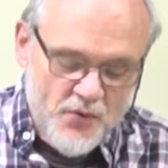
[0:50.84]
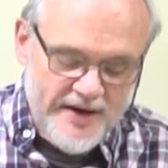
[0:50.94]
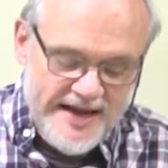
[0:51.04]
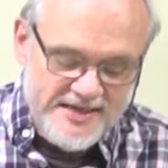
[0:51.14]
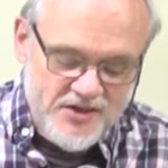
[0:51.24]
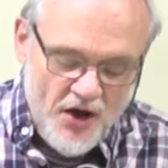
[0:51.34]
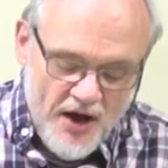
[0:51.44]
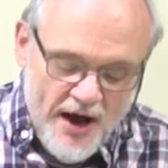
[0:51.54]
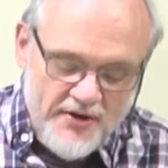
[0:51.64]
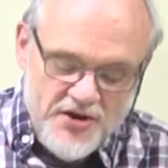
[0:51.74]
When I
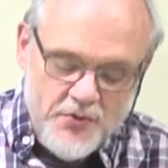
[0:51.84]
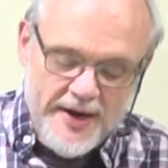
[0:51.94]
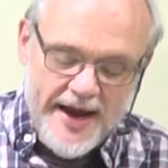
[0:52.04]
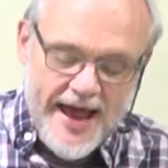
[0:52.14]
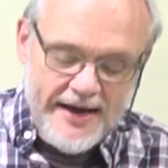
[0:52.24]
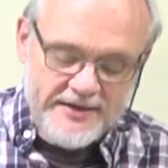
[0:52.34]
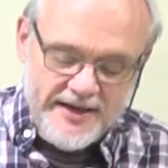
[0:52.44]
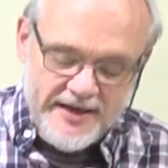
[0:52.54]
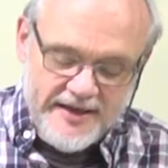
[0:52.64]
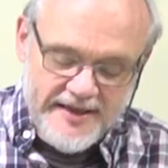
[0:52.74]
saw how you were
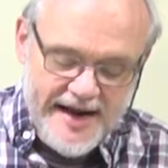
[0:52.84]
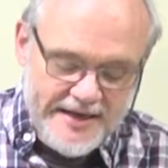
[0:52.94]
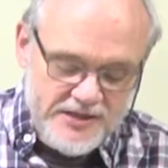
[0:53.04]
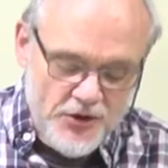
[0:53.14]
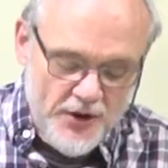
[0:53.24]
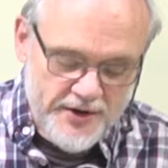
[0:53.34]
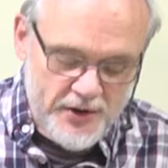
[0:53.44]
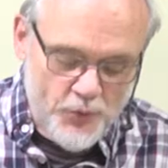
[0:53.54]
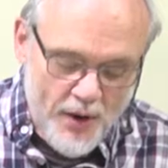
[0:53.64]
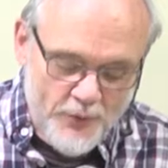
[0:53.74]
acting, and then I saw
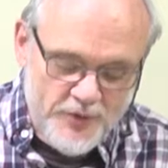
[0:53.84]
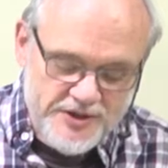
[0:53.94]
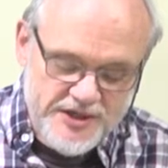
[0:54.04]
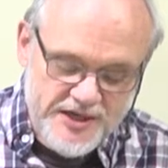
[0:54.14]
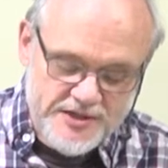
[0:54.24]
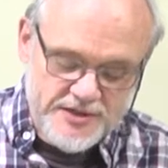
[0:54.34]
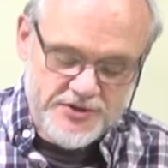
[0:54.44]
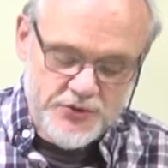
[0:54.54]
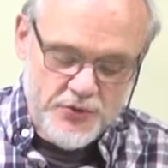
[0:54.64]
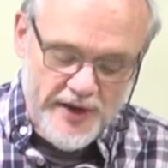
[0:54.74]
your What Would Jesus
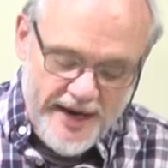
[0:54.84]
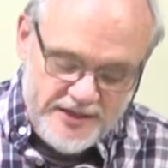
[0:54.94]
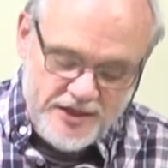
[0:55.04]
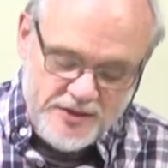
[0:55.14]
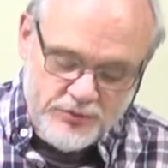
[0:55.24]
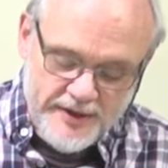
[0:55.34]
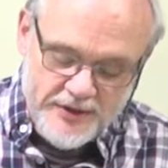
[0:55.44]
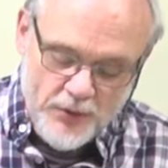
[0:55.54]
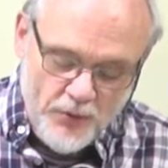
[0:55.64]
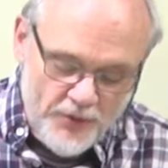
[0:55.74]
Do license
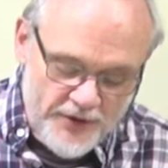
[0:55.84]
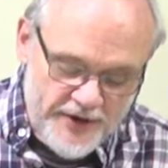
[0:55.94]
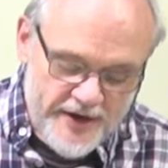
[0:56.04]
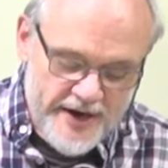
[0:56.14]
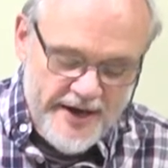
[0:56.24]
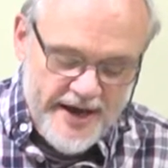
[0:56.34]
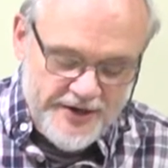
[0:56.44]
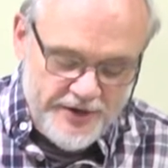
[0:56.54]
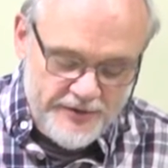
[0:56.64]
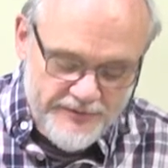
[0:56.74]
plate holder
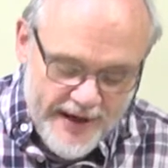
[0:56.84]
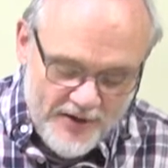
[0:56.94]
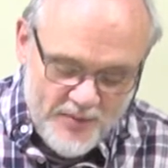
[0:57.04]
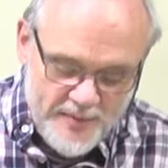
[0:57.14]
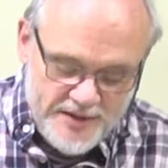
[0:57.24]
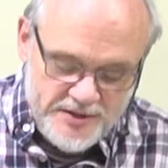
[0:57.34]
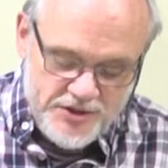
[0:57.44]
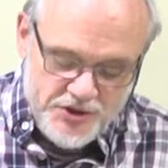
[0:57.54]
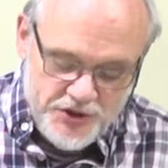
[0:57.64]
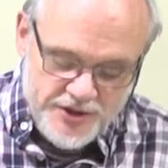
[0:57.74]
and your Follow Me
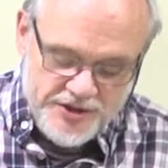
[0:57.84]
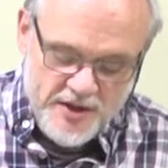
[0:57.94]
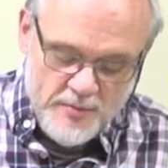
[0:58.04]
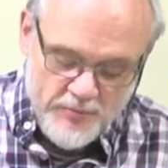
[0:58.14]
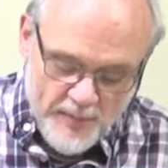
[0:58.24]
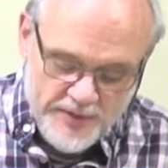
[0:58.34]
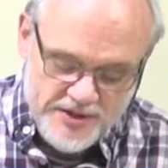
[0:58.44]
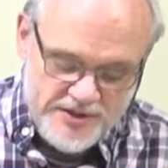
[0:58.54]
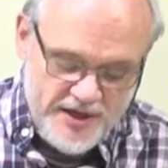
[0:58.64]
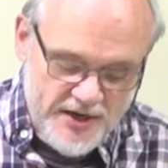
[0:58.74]
to Church
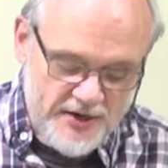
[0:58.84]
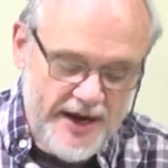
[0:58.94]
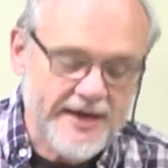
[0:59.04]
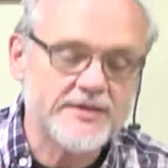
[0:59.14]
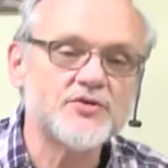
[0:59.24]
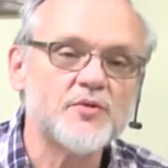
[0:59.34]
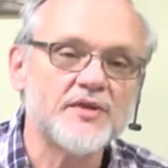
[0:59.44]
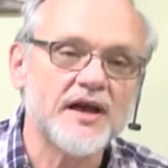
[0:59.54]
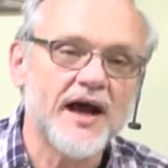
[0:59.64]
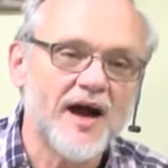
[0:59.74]
bumper sticker, I
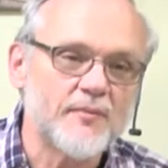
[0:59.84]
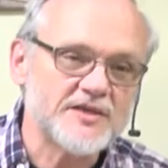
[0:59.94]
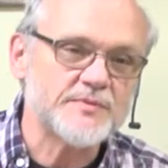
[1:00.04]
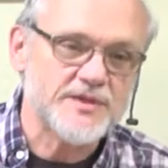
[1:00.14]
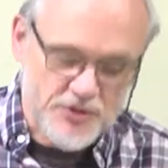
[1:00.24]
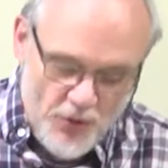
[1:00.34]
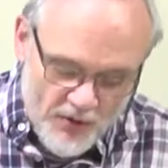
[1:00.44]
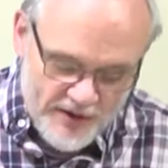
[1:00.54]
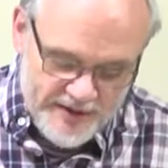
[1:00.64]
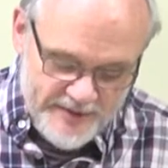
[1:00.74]
assumed the car must be
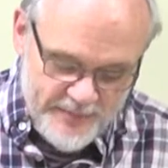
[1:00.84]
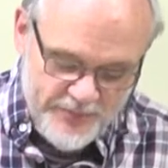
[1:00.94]
stolen.